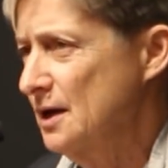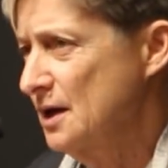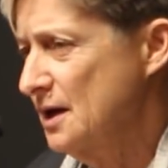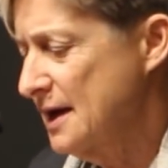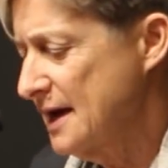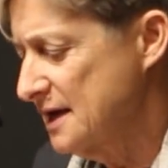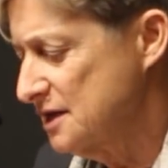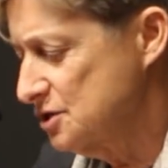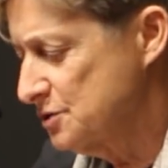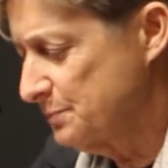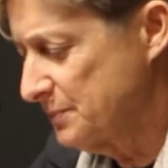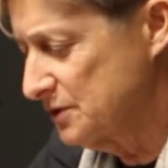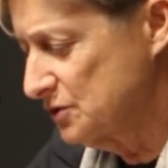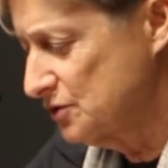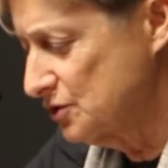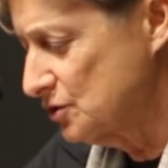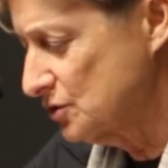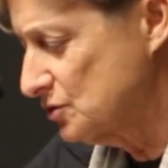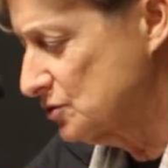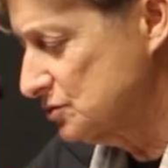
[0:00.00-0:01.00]
and
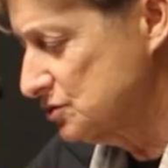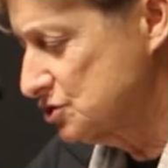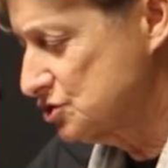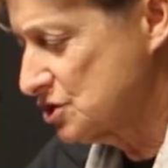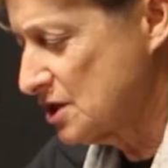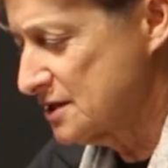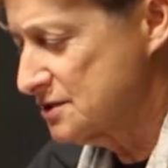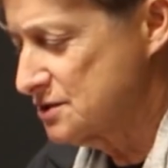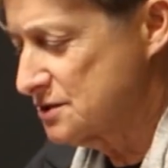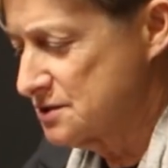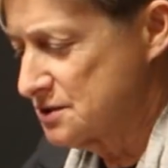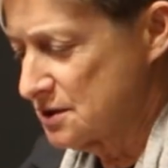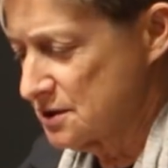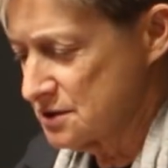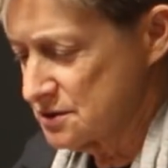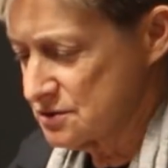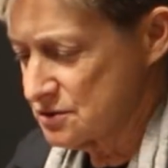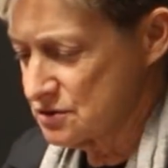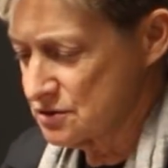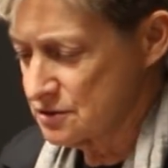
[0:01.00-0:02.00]
political
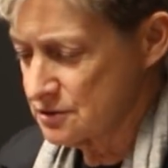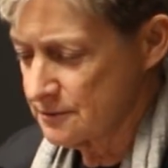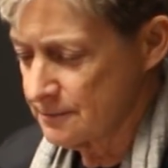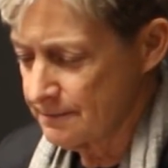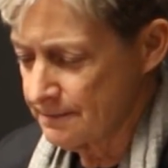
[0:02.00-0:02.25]
justice.